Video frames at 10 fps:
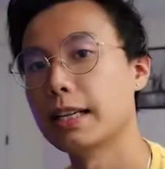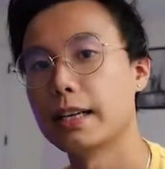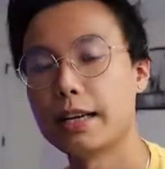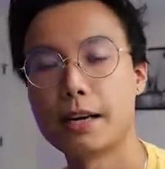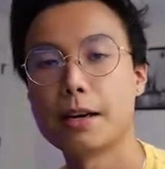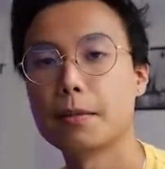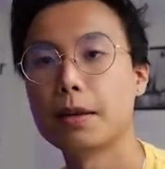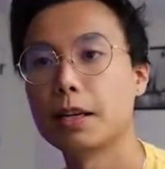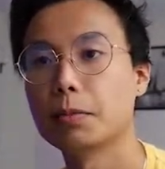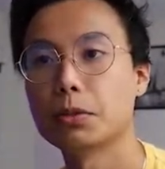I am
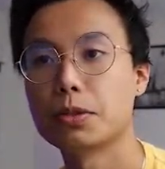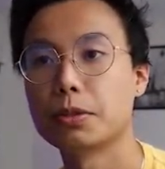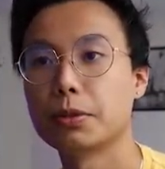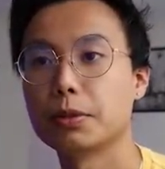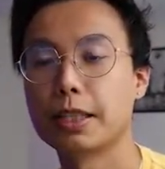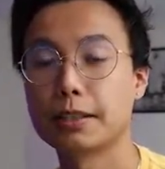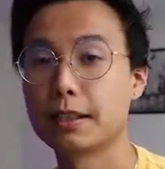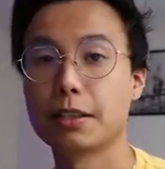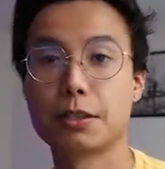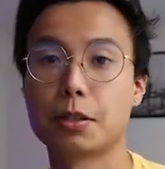able to get to
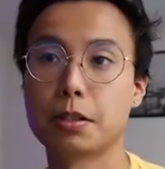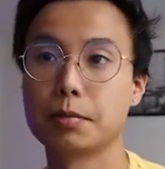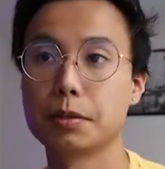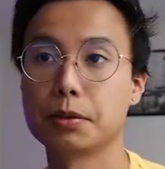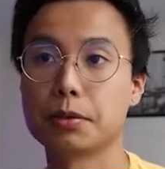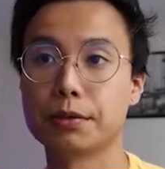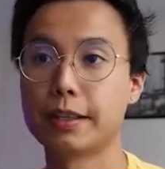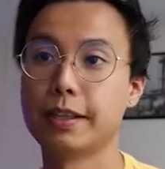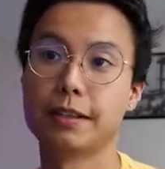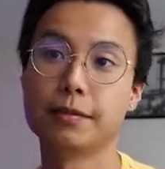that charge move
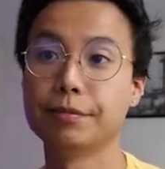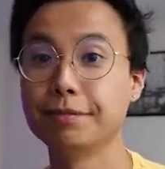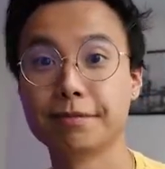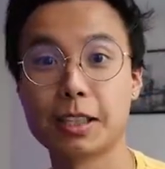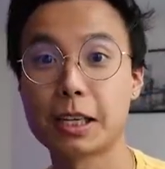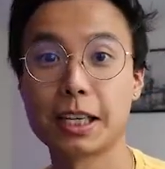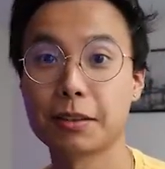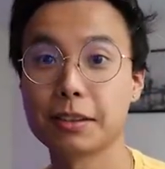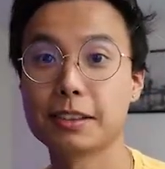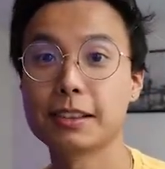and knock out
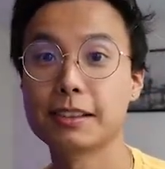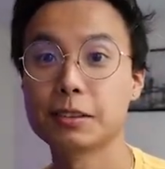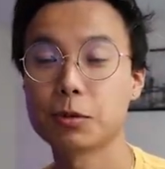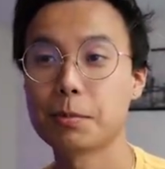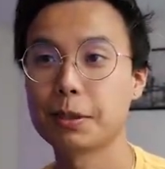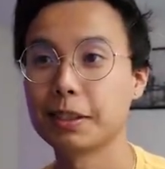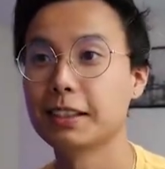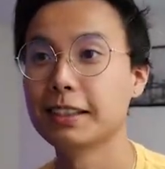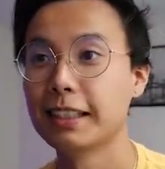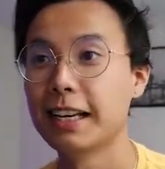the Swampert
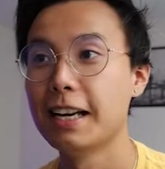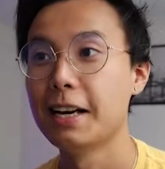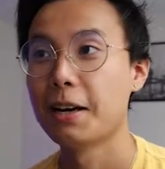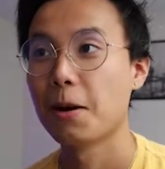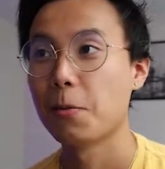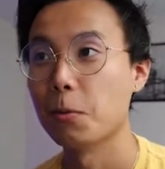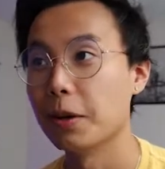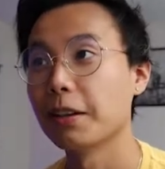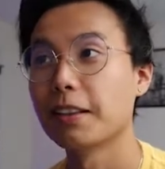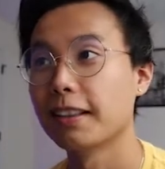
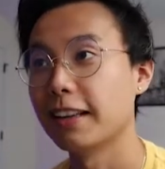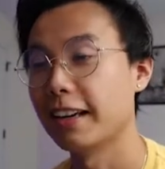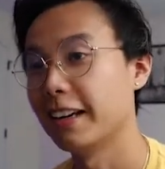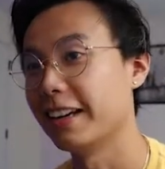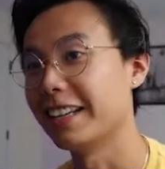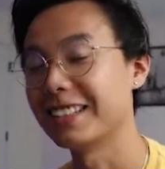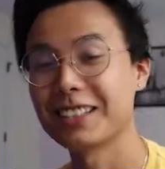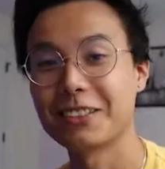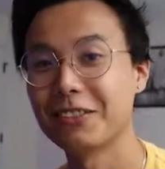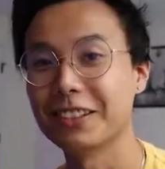with a
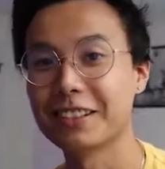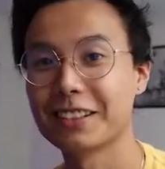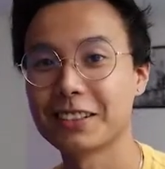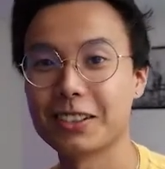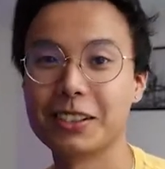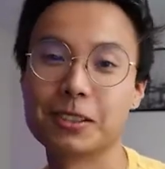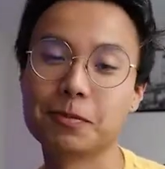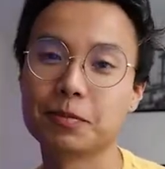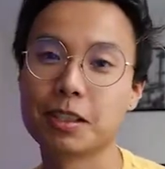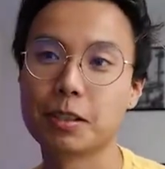Stunfisk. So
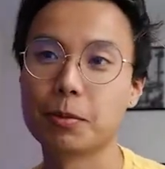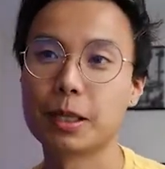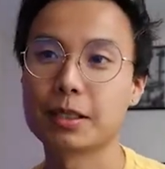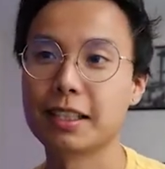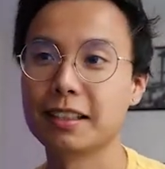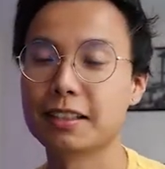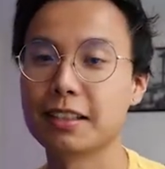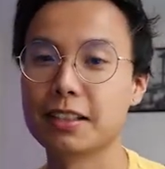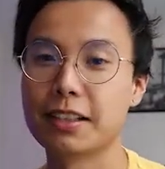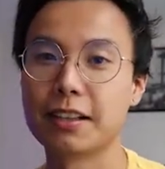rare sight to see
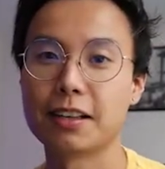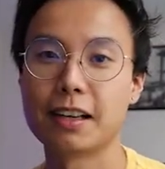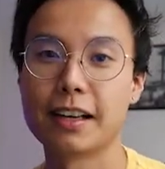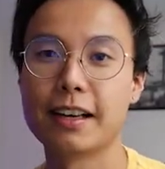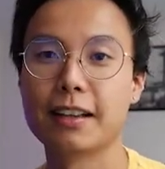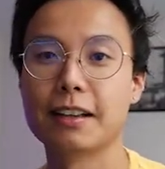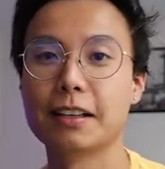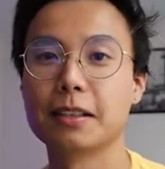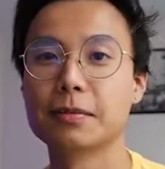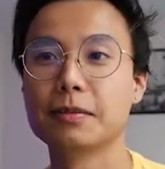there, and
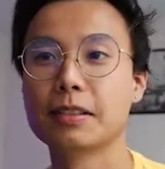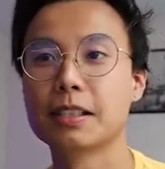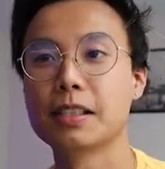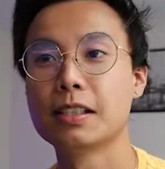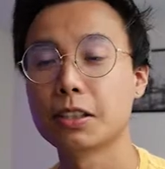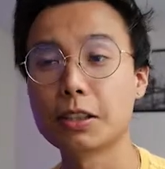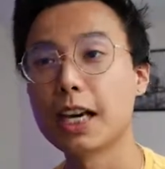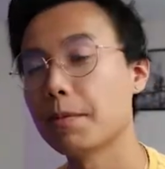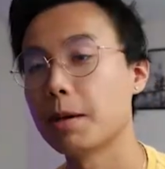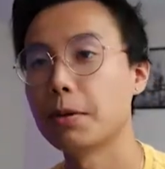good
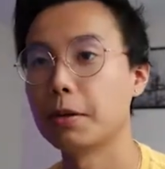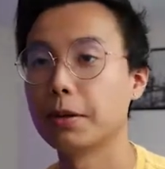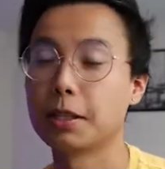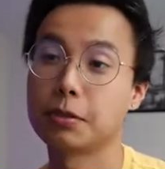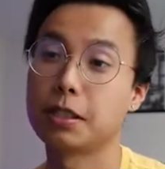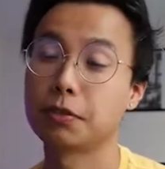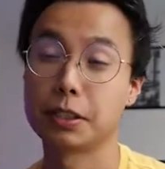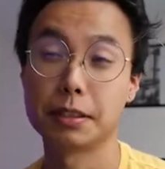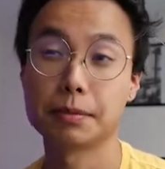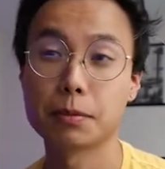game by my opponent. That was
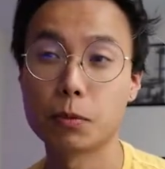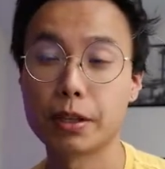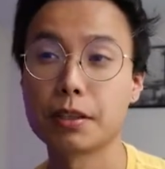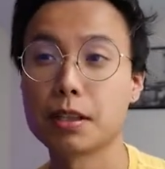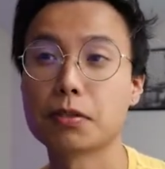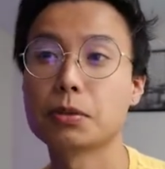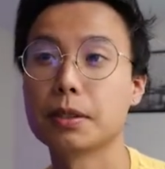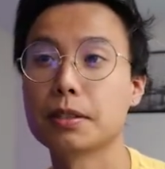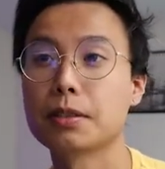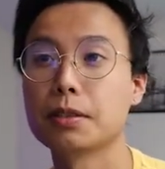definitely one of the tougher
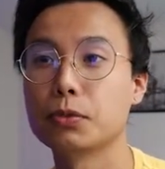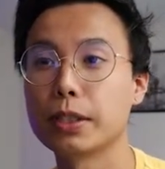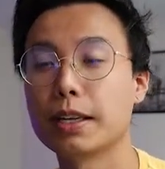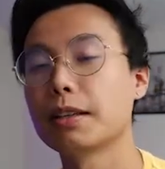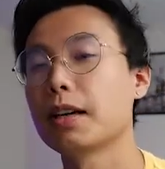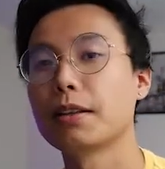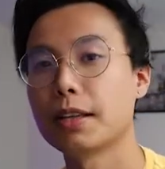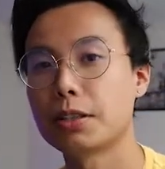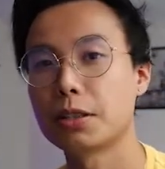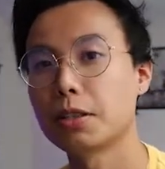ones. If we hadn't caught
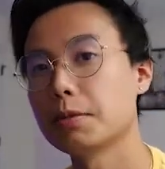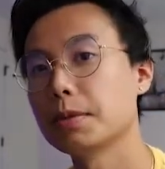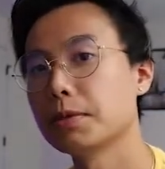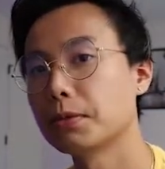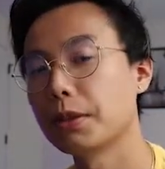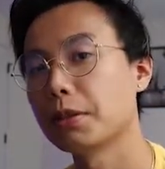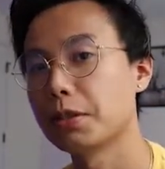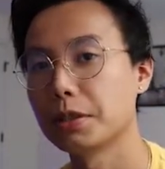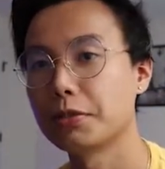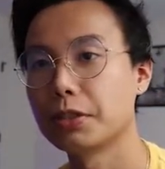that charge move with the
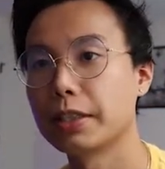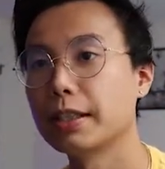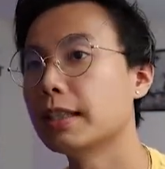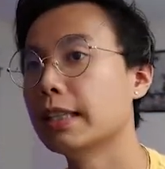Shiftry,